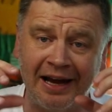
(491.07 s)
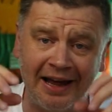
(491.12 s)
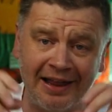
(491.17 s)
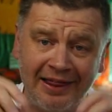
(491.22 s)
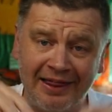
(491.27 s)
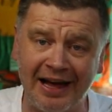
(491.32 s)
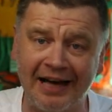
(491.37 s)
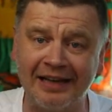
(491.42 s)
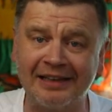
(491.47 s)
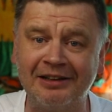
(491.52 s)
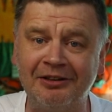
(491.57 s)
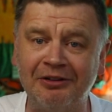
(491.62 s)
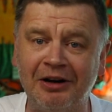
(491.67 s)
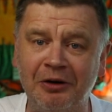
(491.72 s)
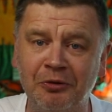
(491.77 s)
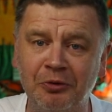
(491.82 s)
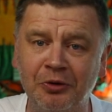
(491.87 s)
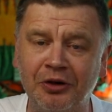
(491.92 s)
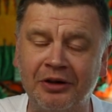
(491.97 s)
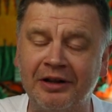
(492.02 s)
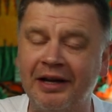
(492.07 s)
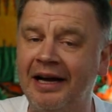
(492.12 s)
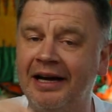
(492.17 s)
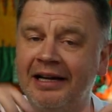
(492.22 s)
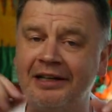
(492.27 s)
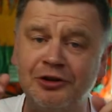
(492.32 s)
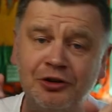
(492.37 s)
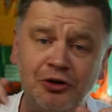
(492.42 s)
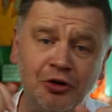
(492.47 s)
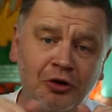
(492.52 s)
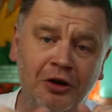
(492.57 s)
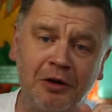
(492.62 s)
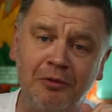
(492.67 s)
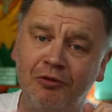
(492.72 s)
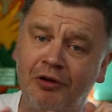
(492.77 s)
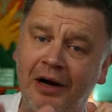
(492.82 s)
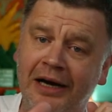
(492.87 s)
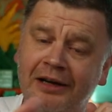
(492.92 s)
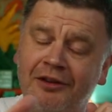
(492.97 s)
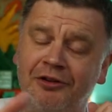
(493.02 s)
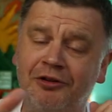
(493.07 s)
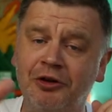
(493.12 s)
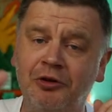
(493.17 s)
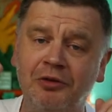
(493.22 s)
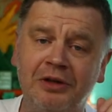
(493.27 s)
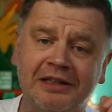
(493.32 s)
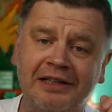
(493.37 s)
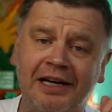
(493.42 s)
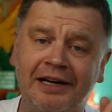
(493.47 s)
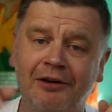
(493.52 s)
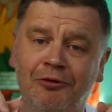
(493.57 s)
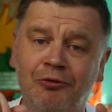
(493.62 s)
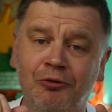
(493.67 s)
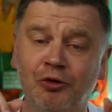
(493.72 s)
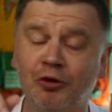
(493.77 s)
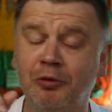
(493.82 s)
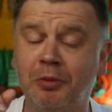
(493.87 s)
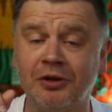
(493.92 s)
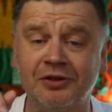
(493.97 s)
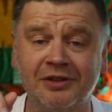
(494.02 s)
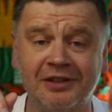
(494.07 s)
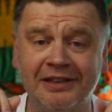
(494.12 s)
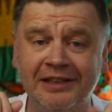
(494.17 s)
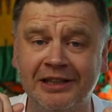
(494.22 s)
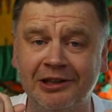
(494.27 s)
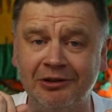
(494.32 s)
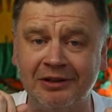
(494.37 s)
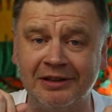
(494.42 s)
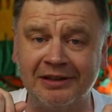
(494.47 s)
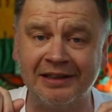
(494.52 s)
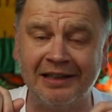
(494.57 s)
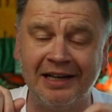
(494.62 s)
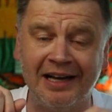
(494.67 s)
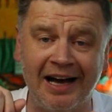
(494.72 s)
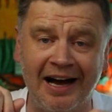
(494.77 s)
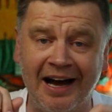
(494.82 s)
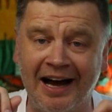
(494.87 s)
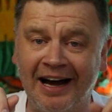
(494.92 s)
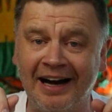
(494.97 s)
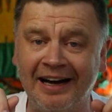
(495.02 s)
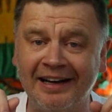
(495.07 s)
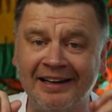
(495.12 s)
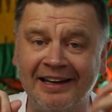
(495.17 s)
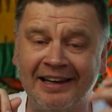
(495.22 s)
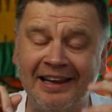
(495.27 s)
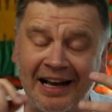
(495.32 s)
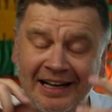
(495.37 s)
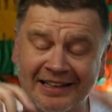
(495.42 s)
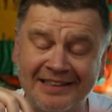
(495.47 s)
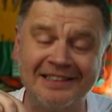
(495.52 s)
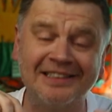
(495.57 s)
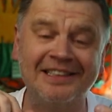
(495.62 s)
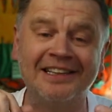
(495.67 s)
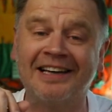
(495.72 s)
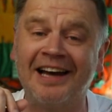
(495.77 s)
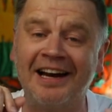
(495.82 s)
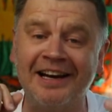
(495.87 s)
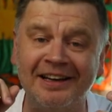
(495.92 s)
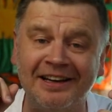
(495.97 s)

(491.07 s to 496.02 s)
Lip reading: and that groundwork there took him right through this kind of robot series. And that's the